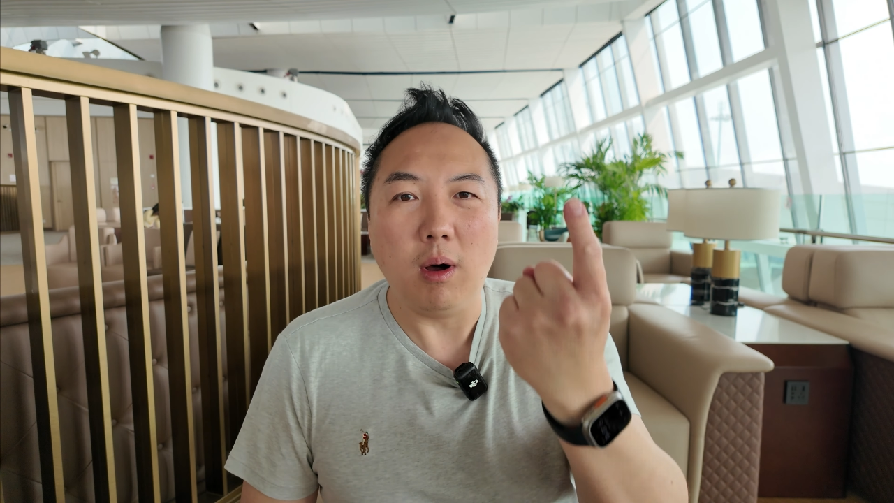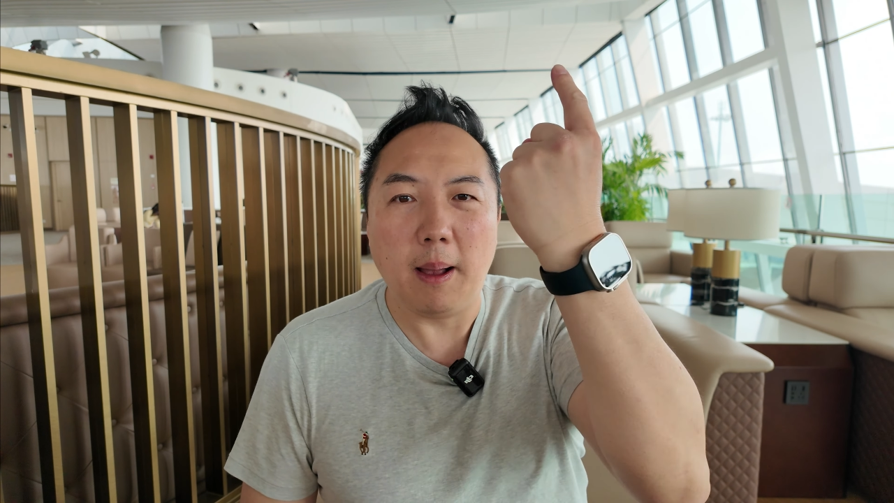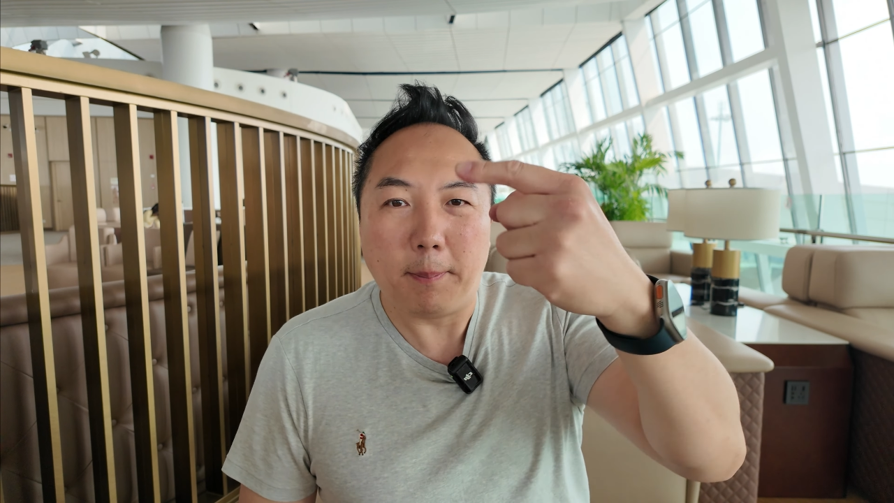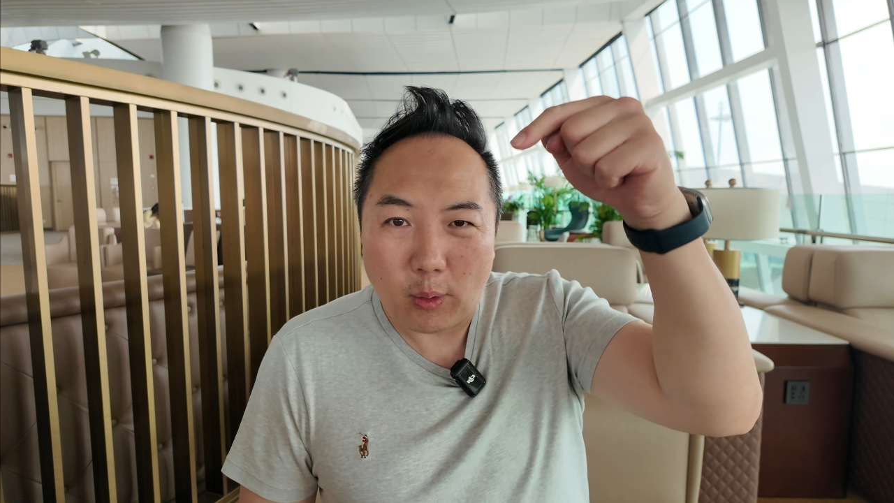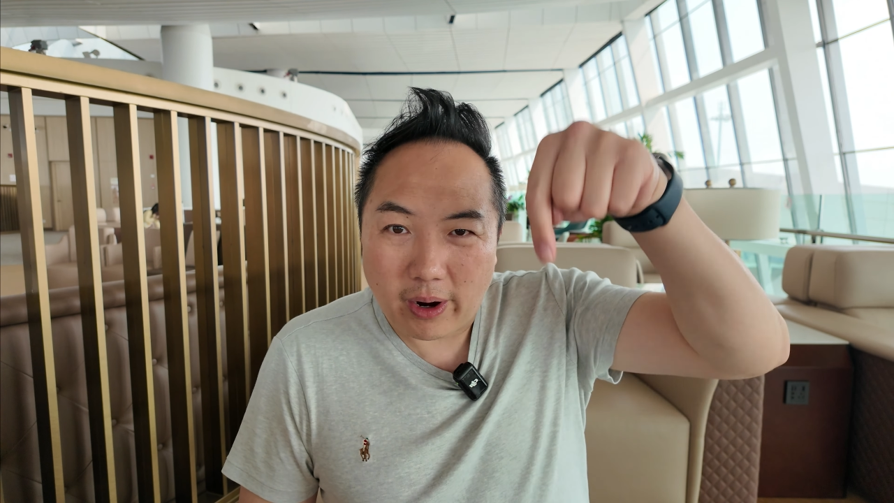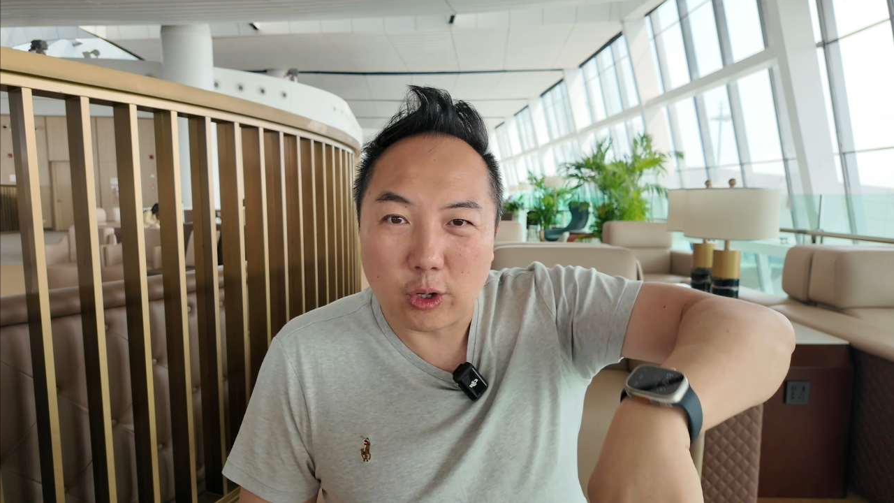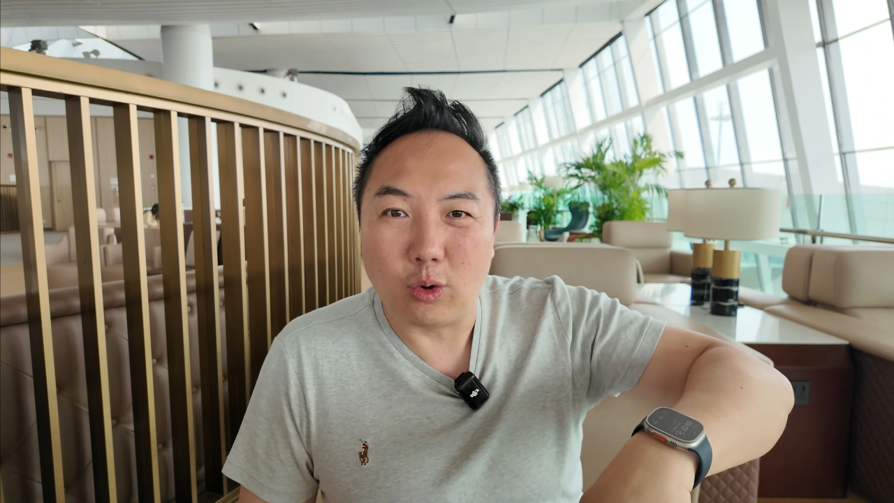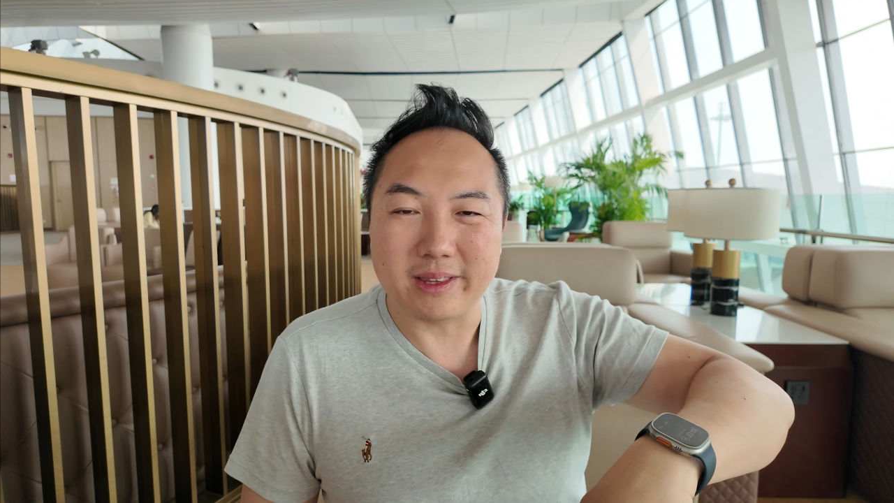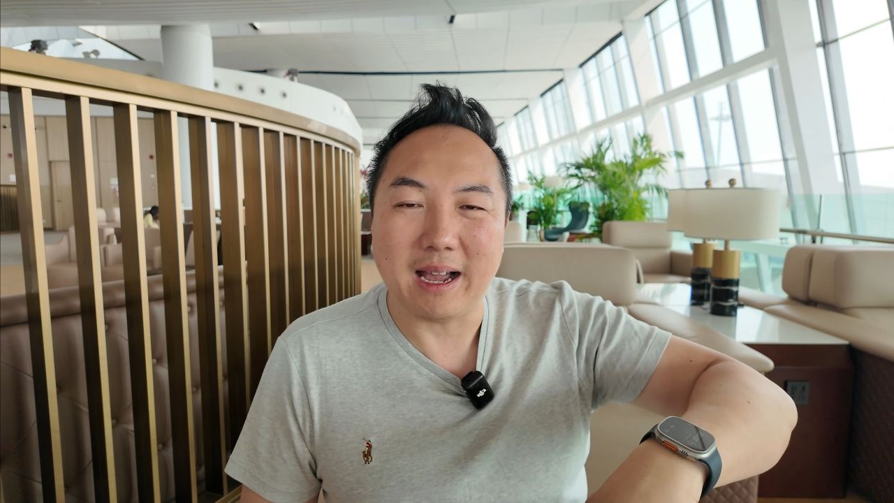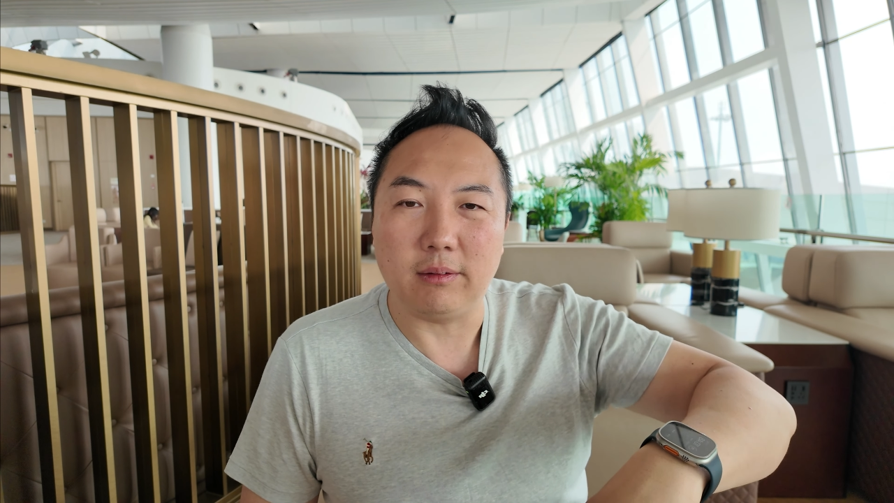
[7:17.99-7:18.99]
up or I
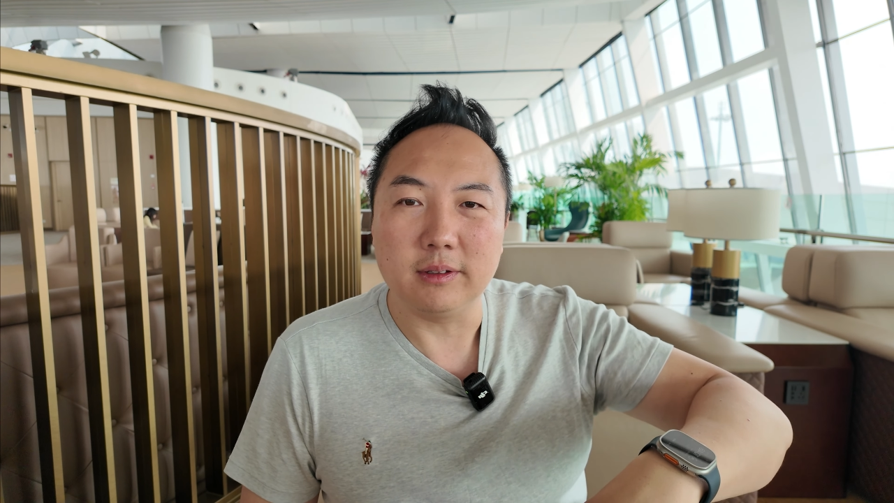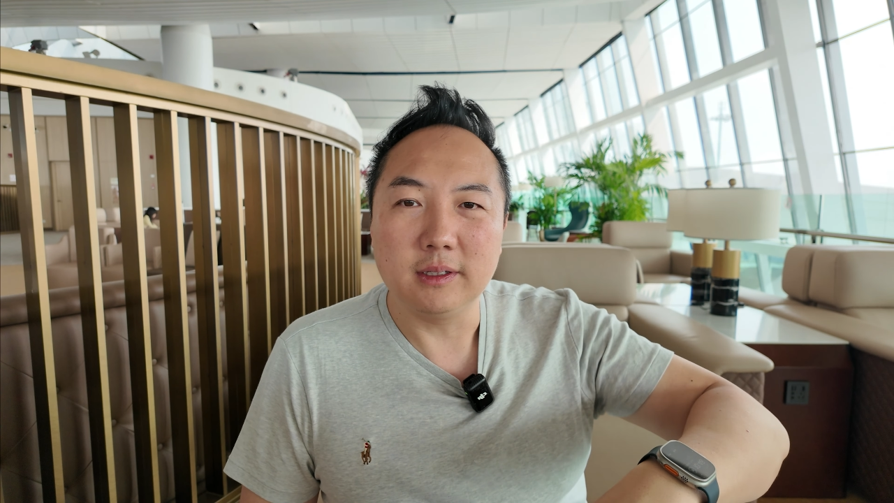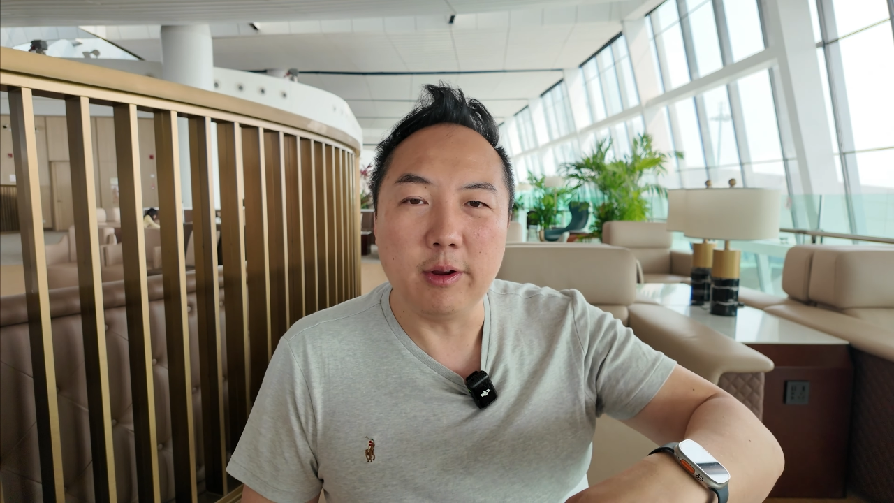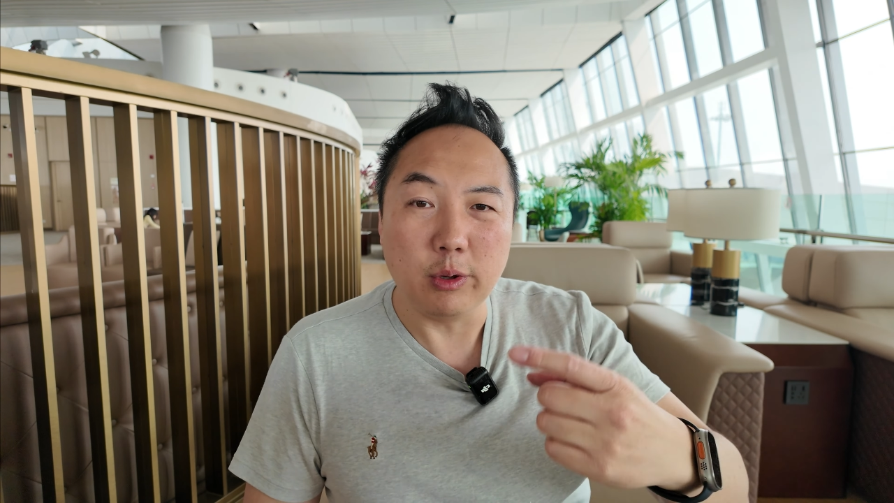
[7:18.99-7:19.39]
go down, right?